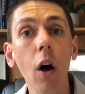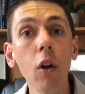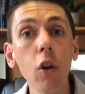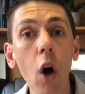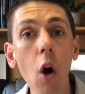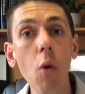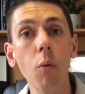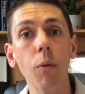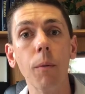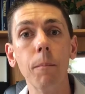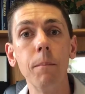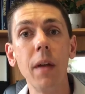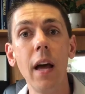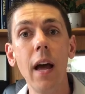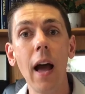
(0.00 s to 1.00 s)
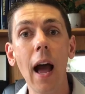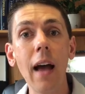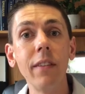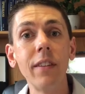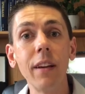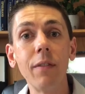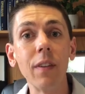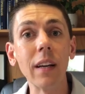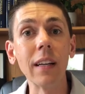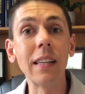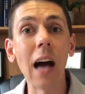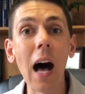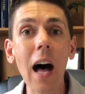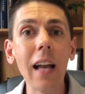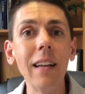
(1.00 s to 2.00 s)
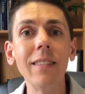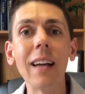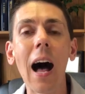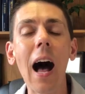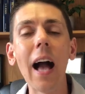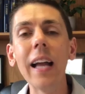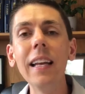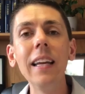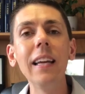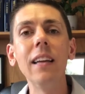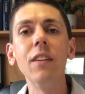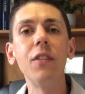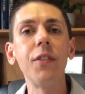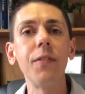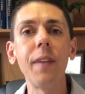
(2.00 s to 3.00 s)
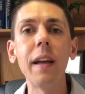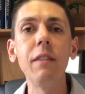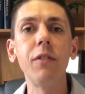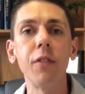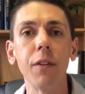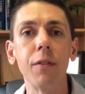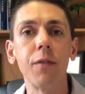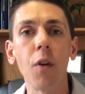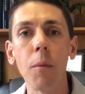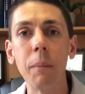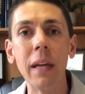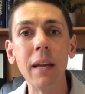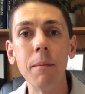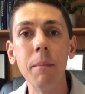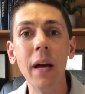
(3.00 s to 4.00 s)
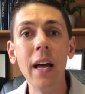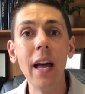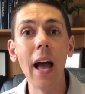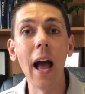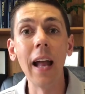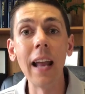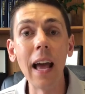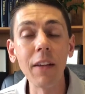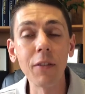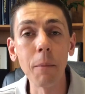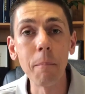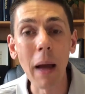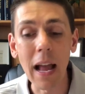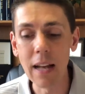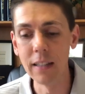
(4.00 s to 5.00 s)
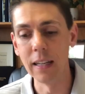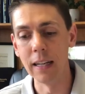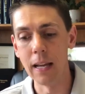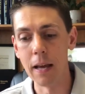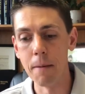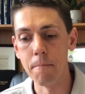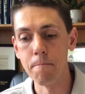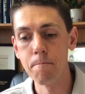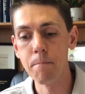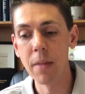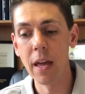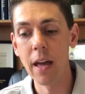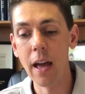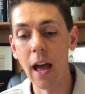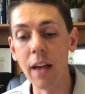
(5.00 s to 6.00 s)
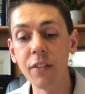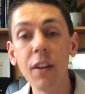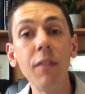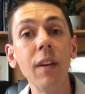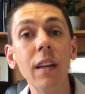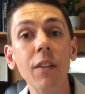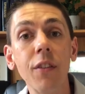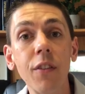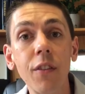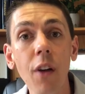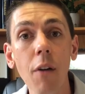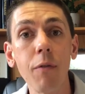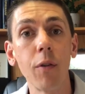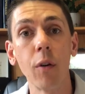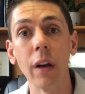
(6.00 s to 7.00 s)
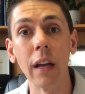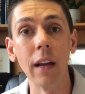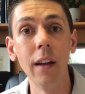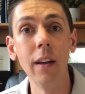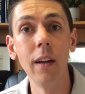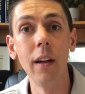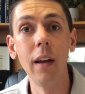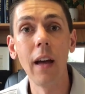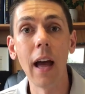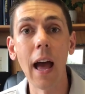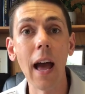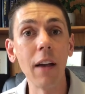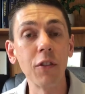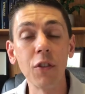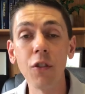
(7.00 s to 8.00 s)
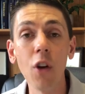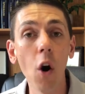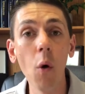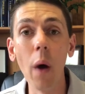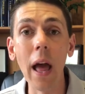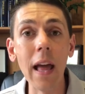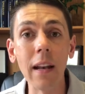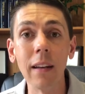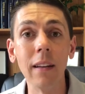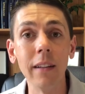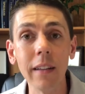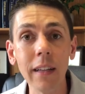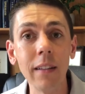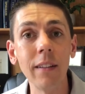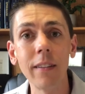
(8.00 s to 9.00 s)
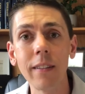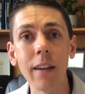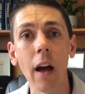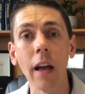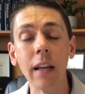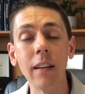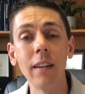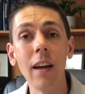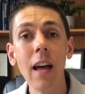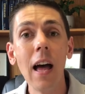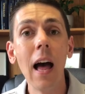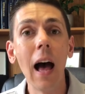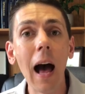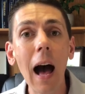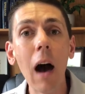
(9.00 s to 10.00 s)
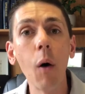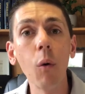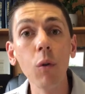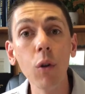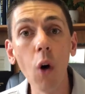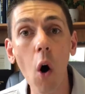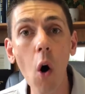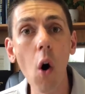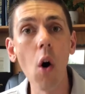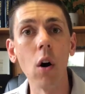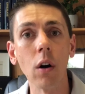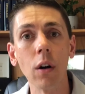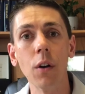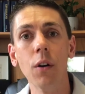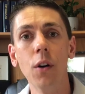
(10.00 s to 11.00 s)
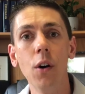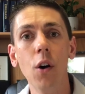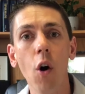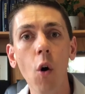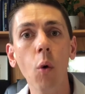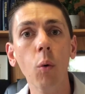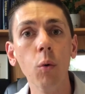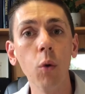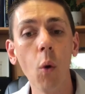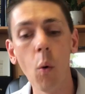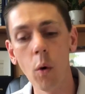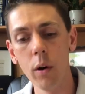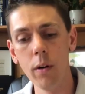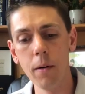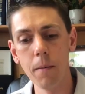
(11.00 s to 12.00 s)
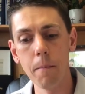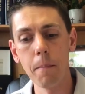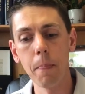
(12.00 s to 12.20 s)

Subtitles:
alone, as if God is hiding His face from him and has abandoned him, as if his suffering has no end in sight. How long, O Lord?